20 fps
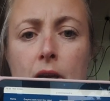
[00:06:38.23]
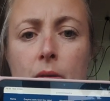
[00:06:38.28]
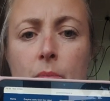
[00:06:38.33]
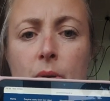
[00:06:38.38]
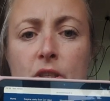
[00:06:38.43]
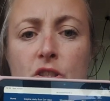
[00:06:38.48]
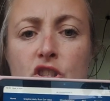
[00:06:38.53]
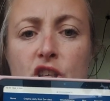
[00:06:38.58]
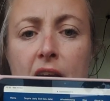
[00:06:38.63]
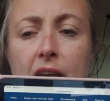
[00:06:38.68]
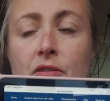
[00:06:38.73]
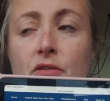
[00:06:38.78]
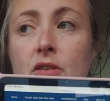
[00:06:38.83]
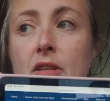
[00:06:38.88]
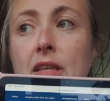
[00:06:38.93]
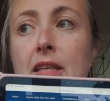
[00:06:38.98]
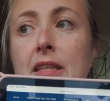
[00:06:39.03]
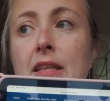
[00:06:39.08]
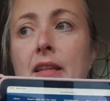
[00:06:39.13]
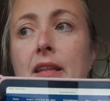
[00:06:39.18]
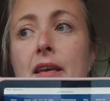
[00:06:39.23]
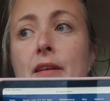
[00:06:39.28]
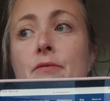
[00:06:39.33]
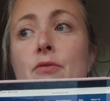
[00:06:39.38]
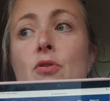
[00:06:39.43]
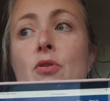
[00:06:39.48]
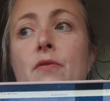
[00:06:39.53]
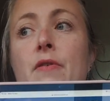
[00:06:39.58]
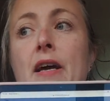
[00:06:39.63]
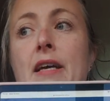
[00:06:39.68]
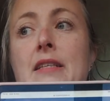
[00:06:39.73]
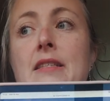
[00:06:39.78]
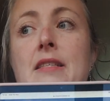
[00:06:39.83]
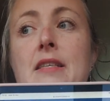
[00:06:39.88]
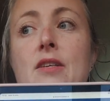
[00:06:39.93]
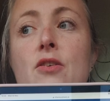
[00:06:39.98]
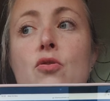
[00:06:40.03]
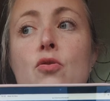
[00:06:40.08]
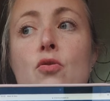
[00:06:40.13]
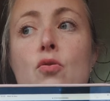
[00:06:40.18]
but generally the level of
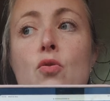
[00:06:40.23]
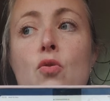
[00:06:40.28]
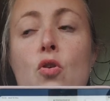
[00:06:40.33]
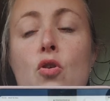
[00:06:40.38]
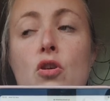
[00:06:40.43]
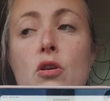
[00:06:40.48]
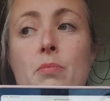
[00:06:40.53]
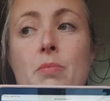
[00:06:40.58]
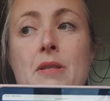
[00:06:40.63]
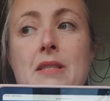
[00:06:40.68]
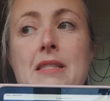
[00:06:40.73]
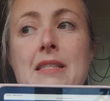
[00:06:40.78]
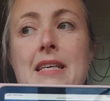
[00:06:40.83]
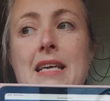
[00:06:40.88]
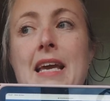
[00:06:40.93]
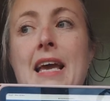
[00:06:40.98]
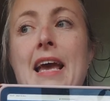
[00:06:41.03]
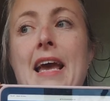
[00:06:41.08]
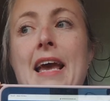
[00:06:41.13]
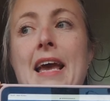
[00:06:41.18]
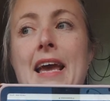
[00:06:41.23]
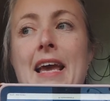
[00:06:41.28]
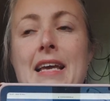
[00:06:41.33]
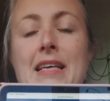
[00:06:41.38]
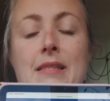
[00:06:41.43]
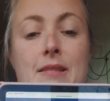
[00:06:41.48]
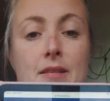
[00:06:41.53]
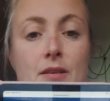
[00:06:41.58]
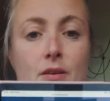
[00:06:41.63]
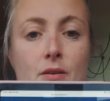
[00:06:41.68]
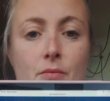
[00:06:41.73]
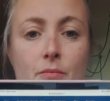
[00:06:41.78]
ITU occupancy is